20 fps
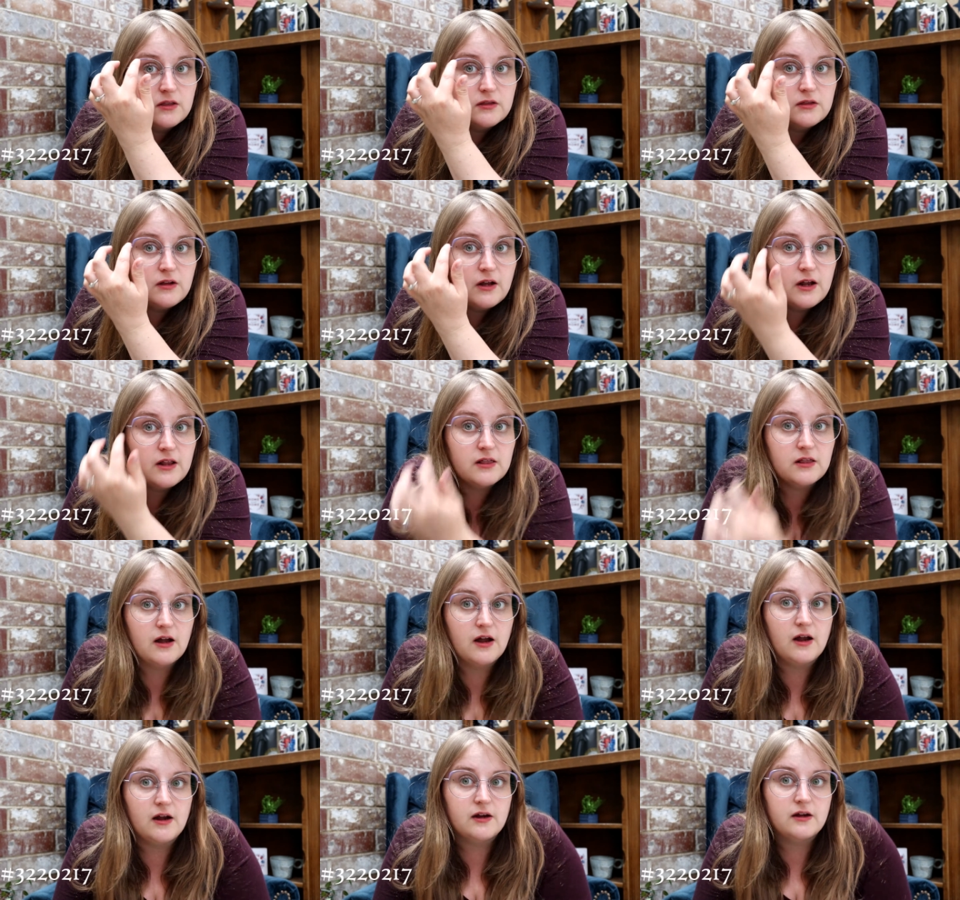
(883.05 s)

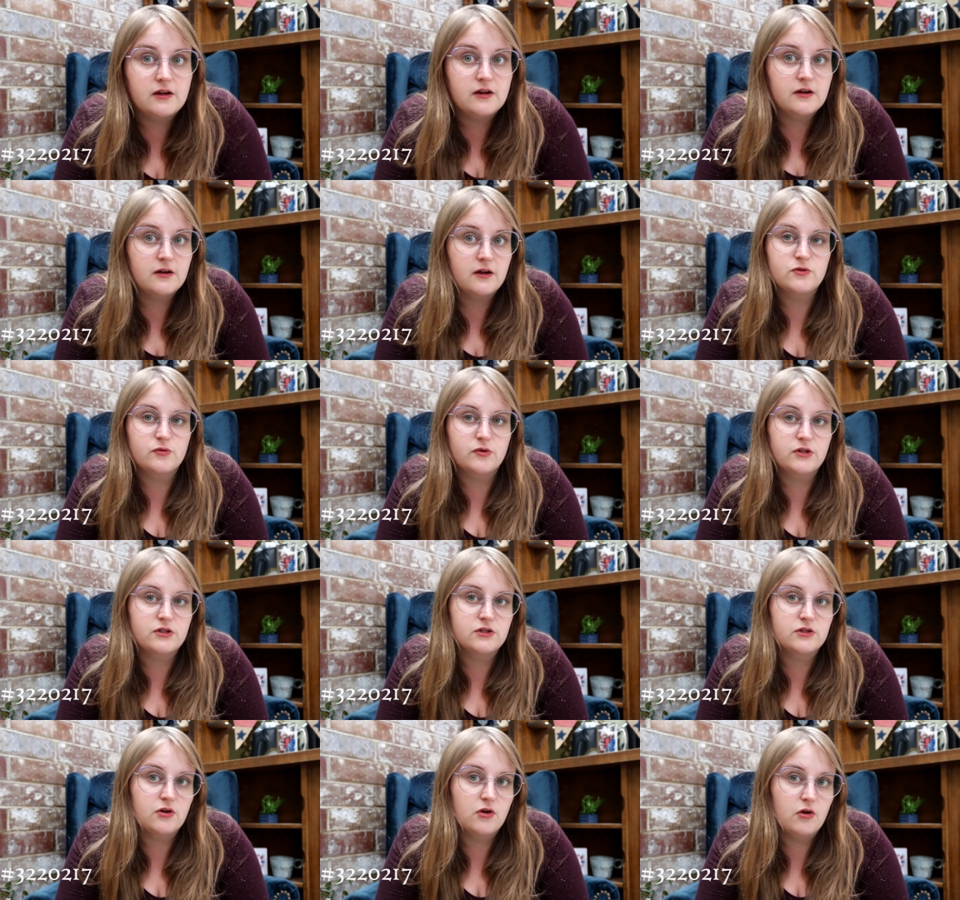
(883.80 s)
lilac is
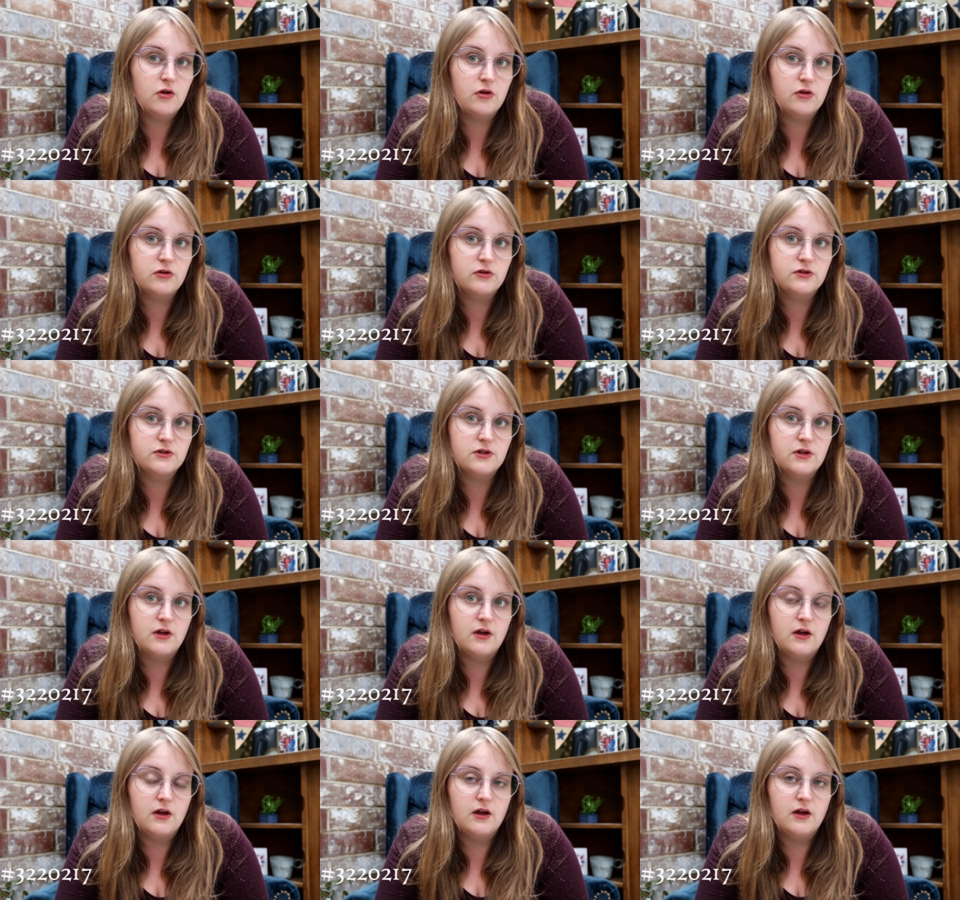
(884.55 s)
what it's called
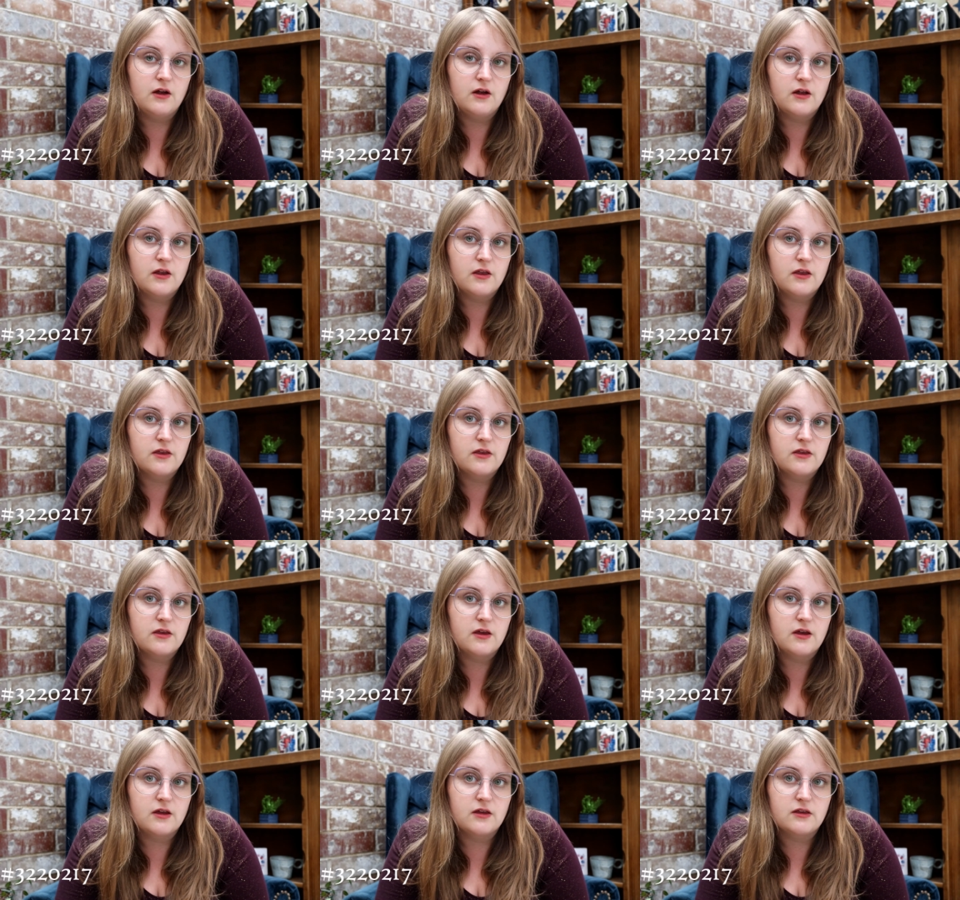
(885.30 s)

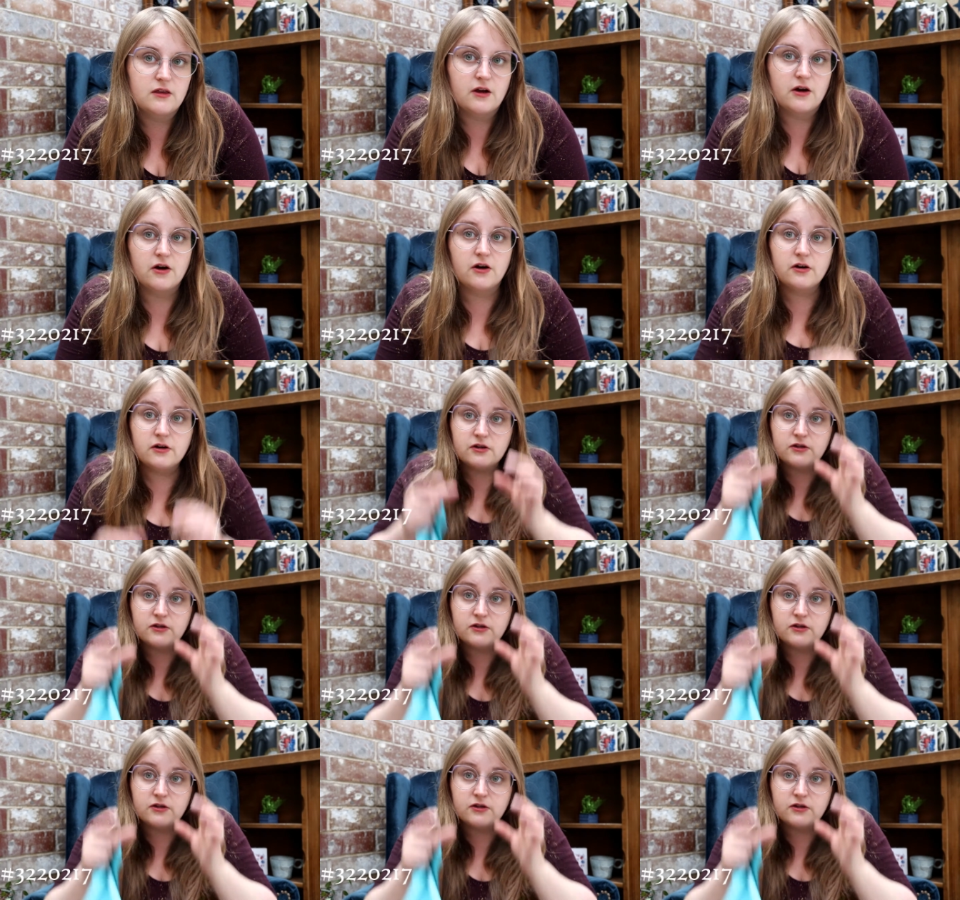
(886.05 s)
thing there.